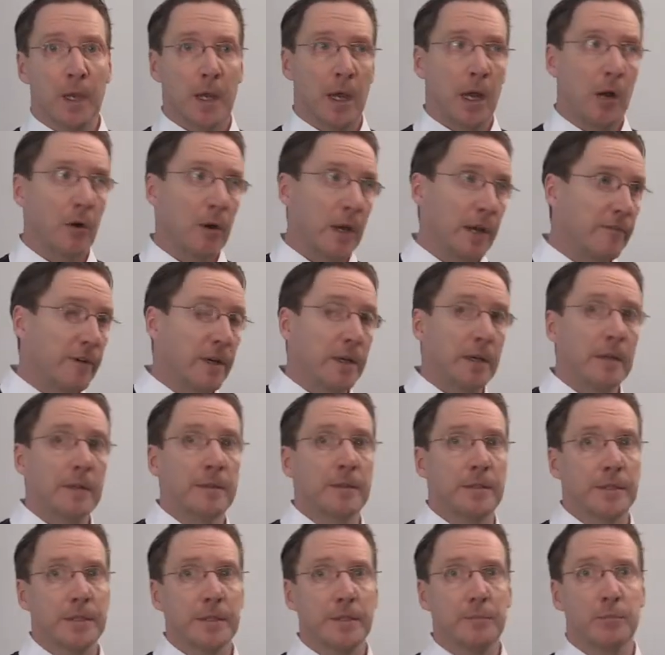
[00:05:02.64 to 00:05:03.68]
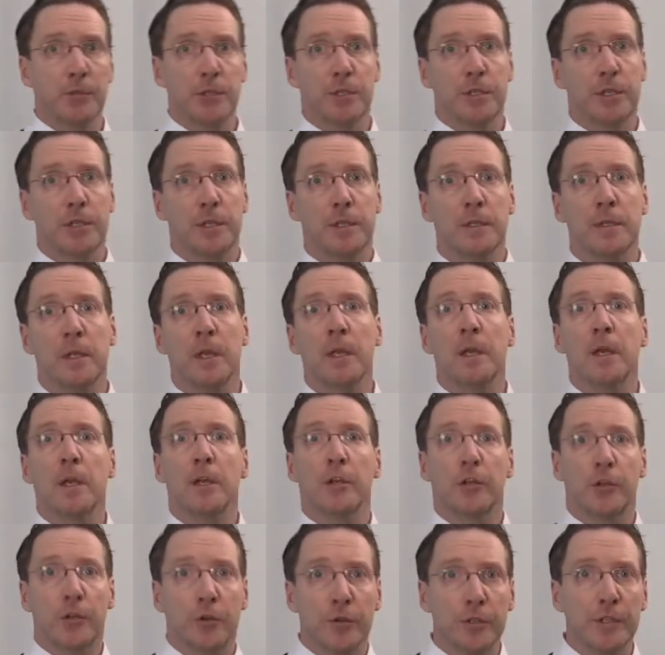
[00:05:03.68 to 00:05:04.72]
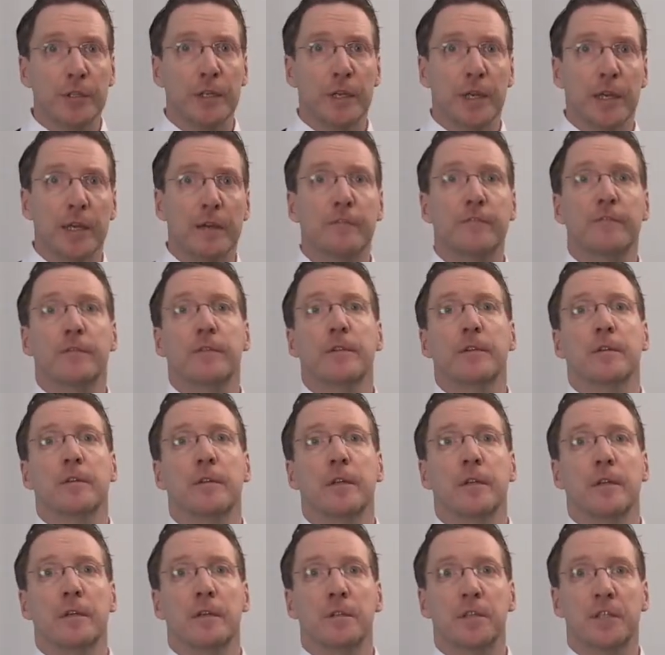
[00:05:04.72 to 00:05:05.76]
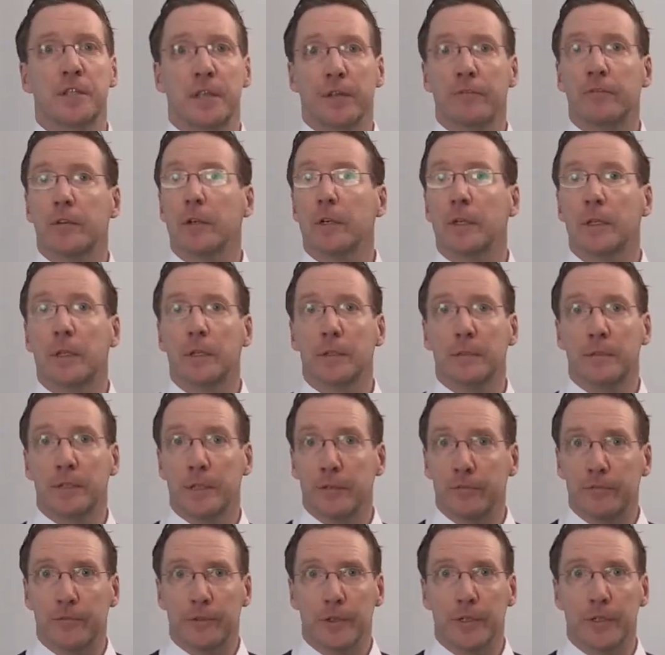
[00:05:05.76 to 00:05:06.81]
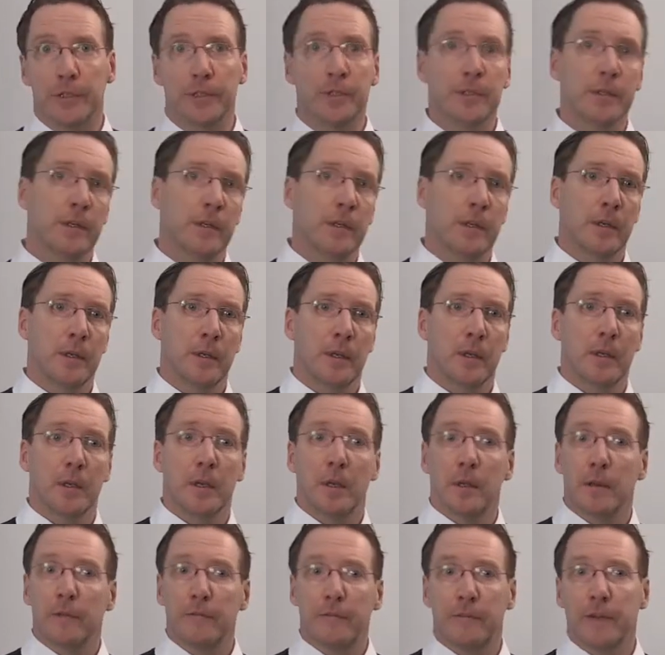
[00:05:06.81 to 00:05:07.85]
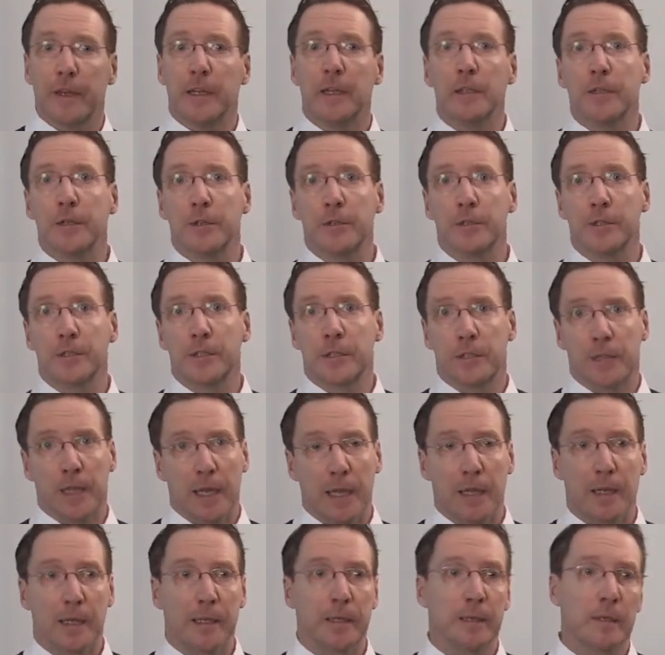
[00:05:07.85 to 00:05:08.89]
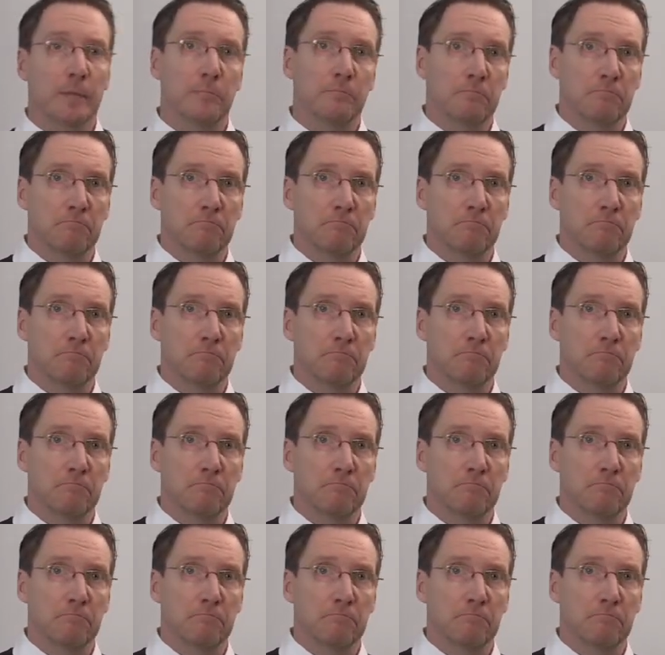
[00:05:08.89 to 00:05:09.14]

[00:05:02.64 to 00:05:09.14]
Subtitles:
However, this machine could have several different failures, like